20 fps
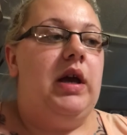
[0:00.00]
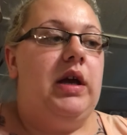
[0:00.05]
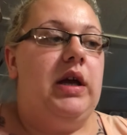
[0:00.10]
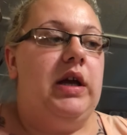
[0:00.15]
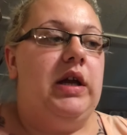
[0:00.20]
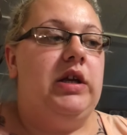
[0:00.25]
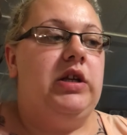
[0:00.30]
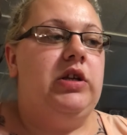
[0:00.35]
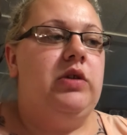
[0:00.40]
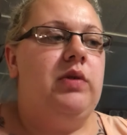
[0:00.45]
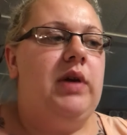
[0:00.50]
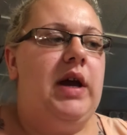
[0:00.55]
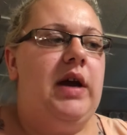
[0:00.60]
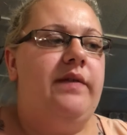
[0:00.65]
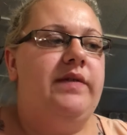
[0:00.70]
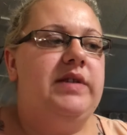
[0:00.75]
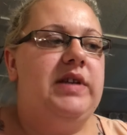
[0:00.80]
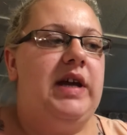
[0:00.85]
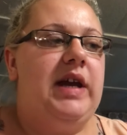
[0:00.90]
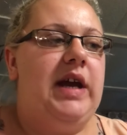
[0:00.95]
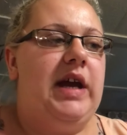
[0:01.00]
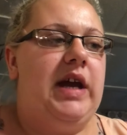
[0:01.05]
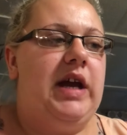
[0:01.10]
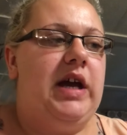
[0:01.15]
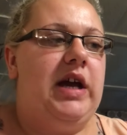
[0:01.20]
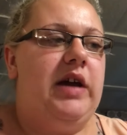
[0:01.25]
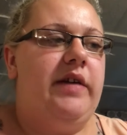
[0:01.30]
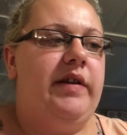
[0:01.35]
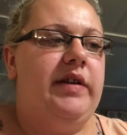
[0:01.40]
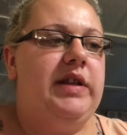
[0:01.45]
And you have to
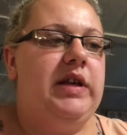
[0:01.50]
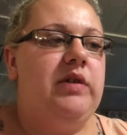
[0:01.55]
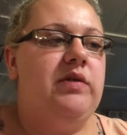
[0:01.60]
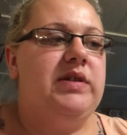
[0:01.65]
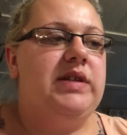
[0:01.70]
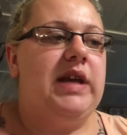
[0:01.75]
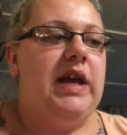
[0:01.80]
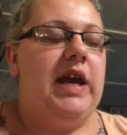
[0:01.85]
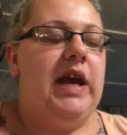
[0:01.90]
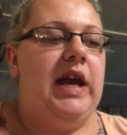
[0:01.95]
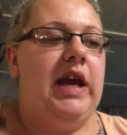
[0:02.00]
have, I think it was